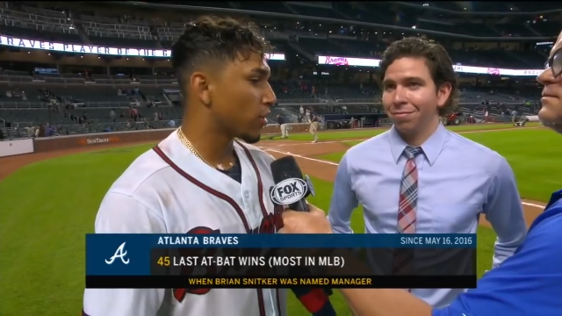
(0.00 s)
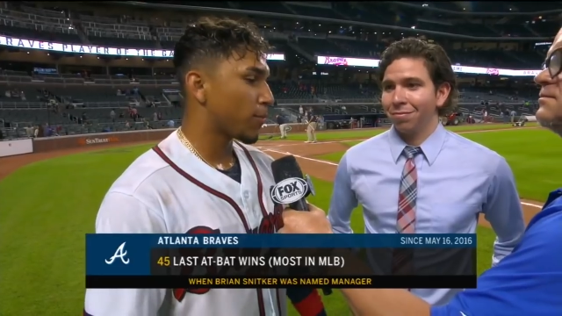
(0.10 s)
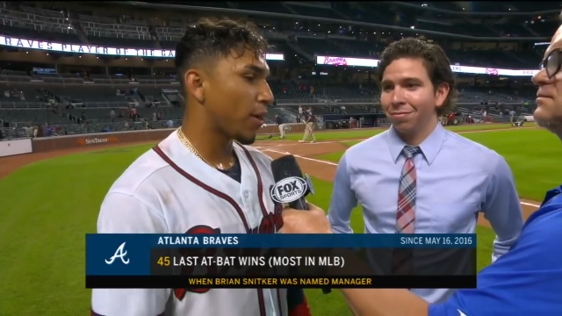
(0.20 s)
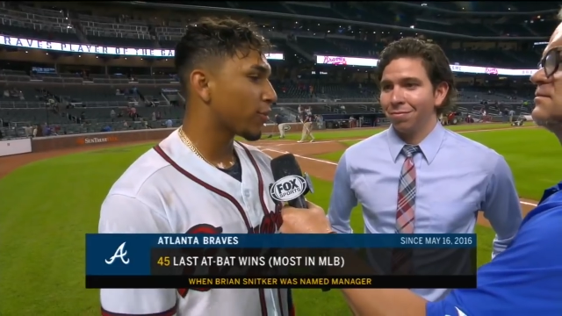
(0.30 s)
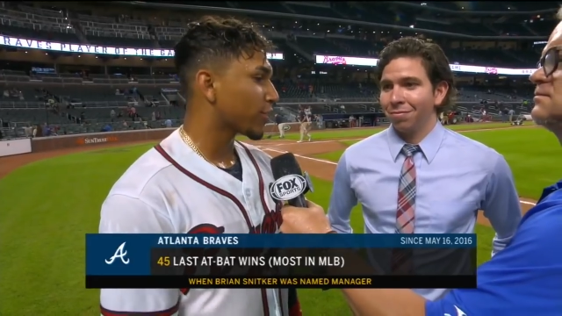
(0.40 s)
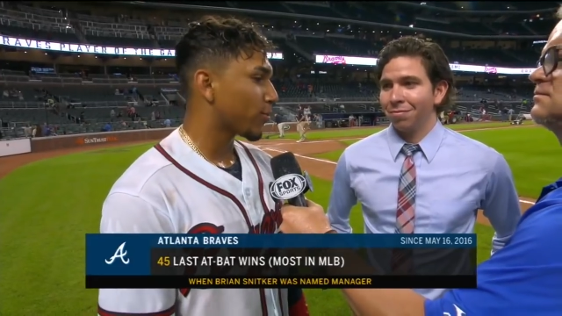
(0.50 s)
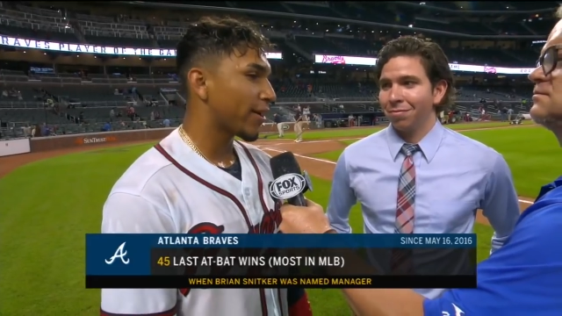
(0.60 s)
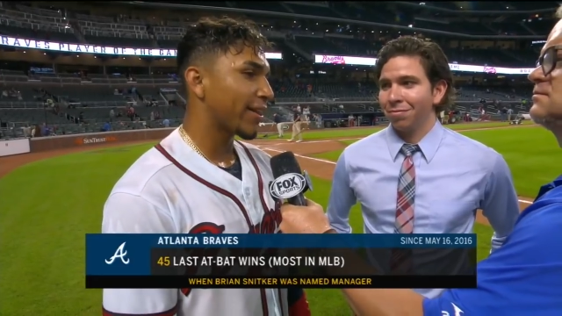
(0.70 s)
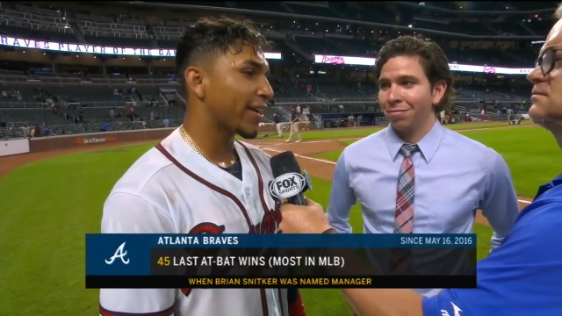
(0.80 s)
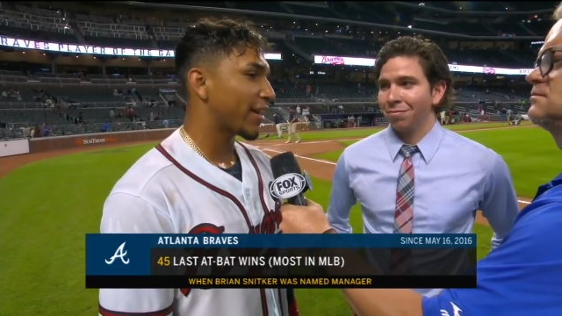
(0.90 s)
Speaker 1: en lo que pueda
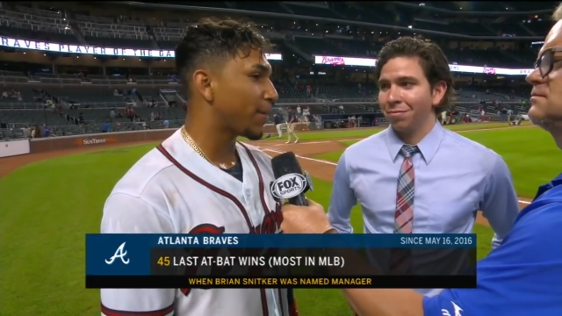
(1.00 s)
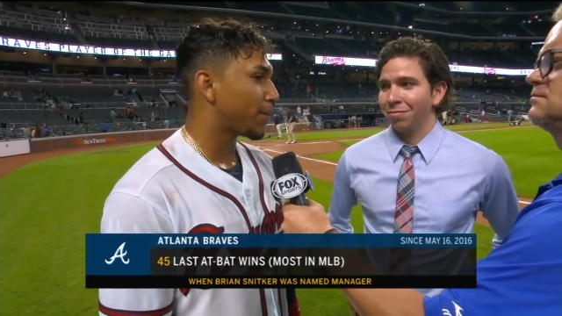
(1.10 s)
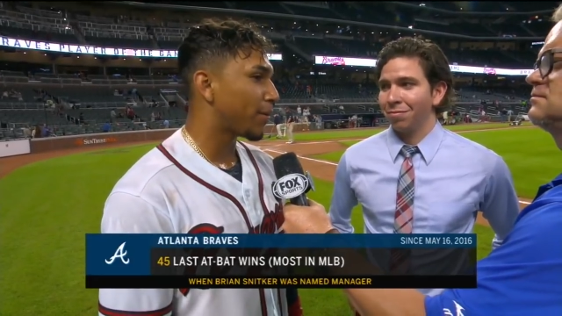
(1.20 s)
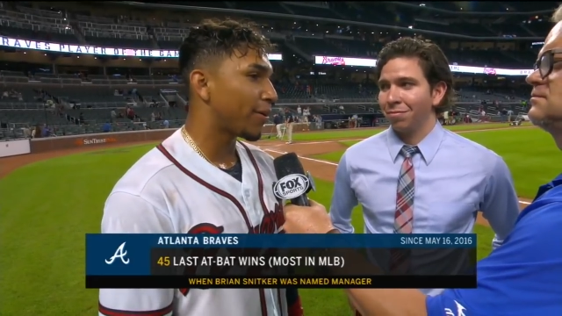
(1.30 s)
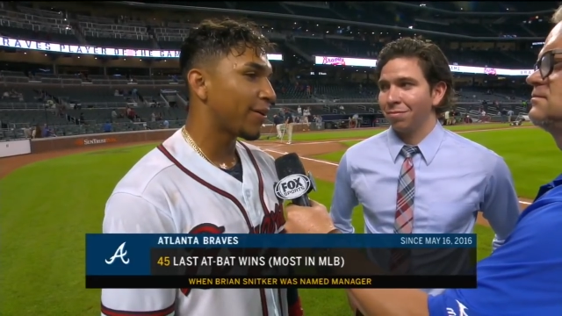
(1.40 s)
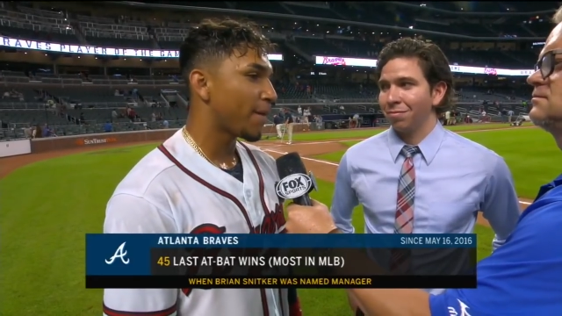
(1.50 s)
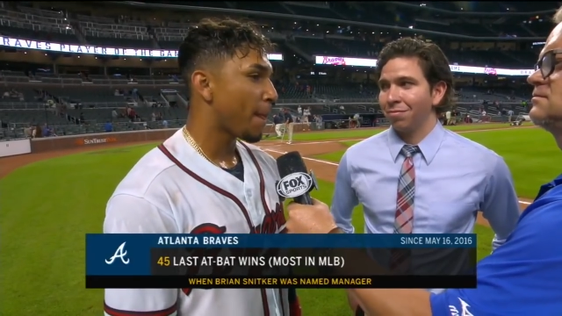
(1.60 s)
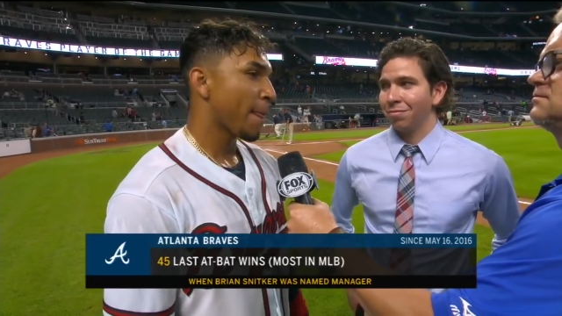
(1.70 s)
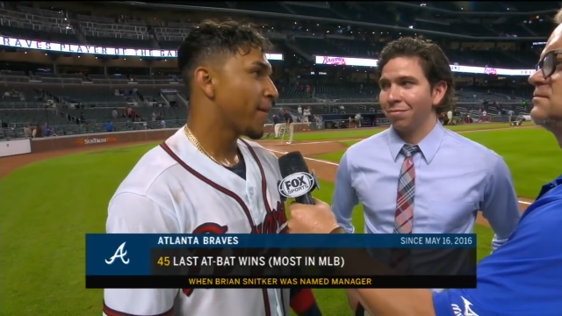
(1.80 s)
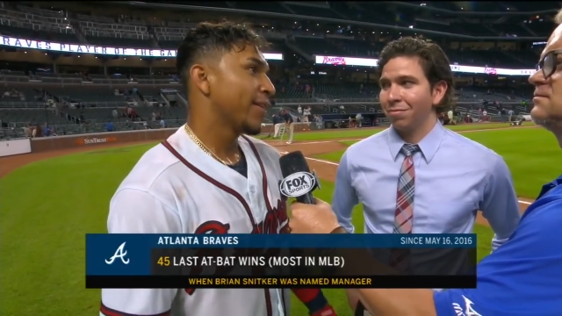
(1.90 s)
contribuir en el equipo,
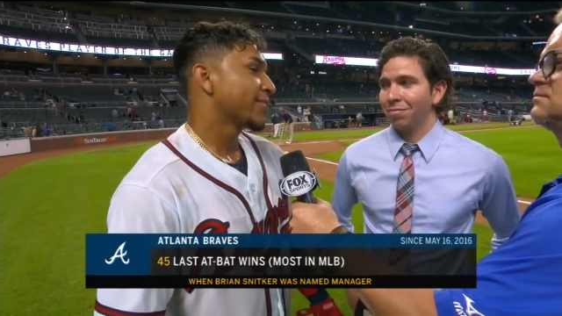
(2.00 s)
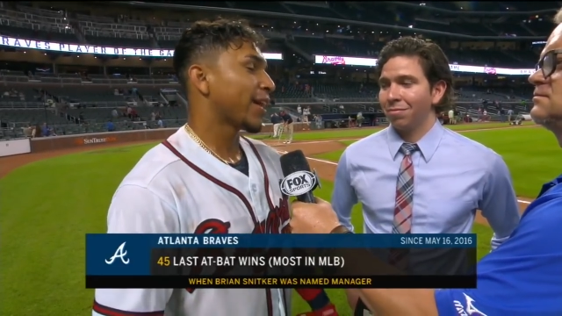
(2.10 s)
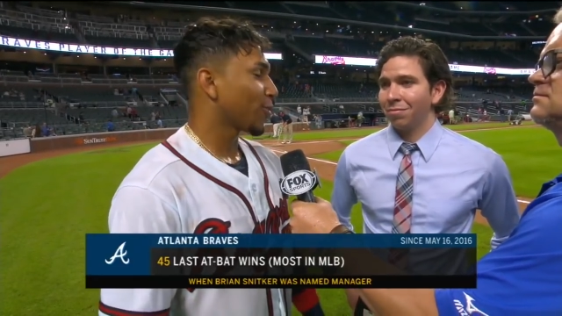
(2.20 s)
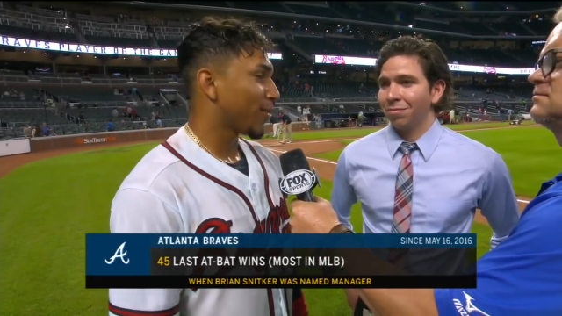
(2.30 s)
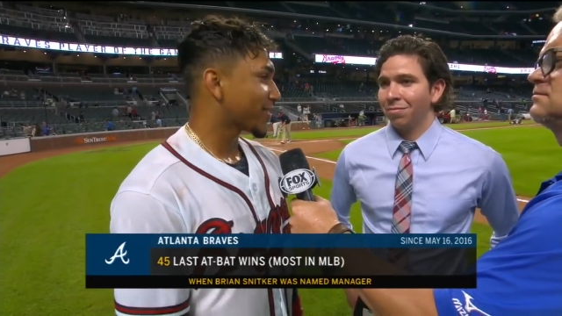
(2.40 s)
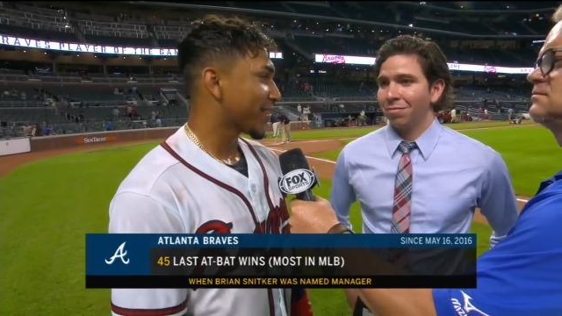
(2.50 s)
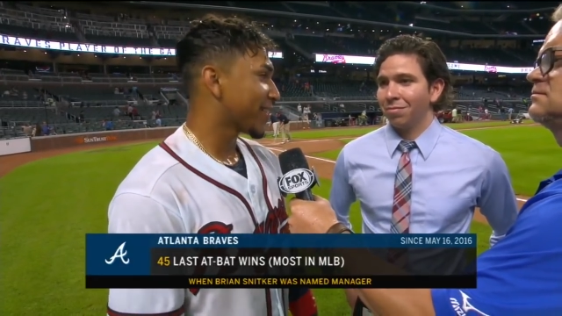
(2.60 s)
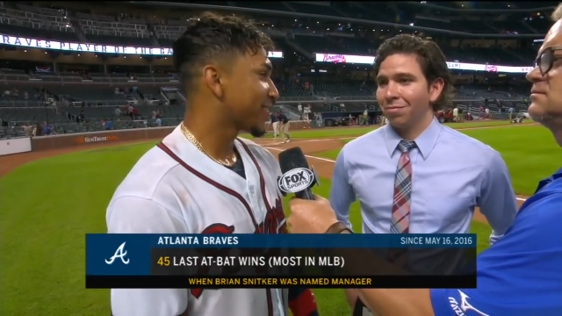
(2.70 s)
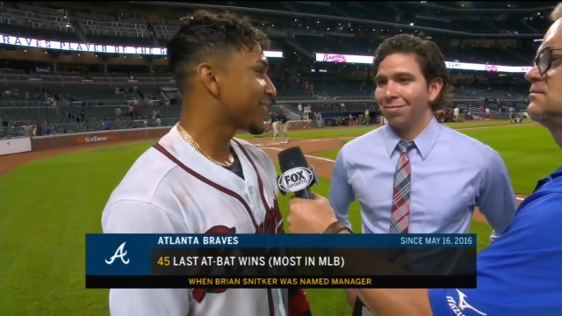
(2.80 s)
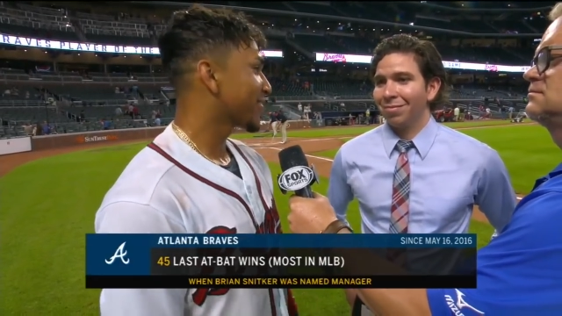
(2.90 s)
o sea, lo voy a hacer.